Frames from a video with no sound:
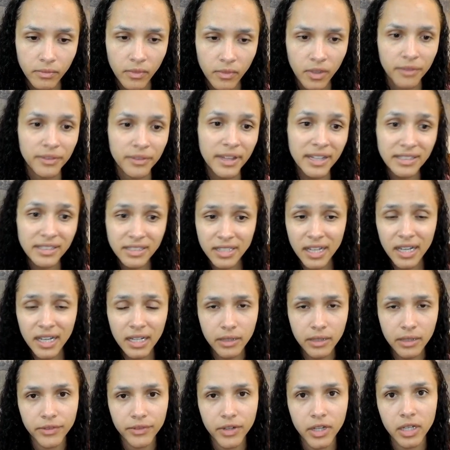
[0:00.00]
that's
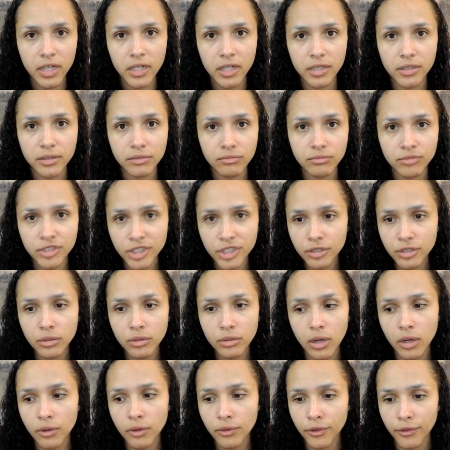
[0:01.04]
kind of a
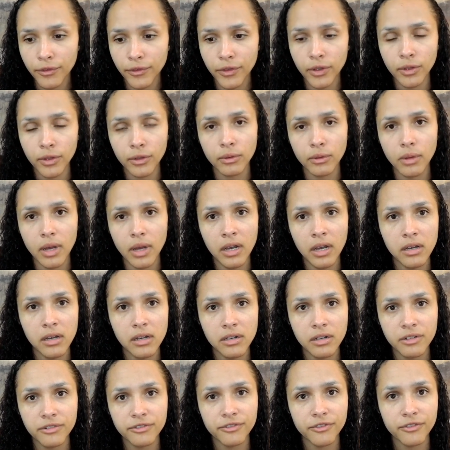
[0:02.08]
general overview
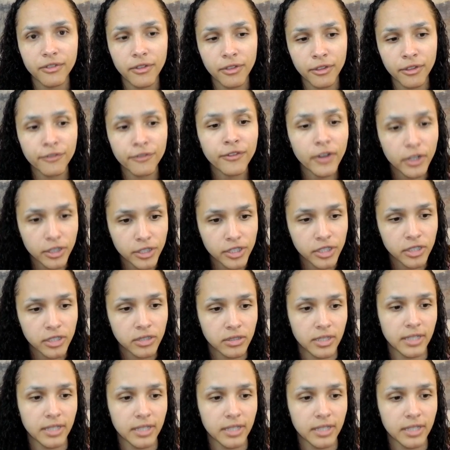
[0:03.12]
of the function.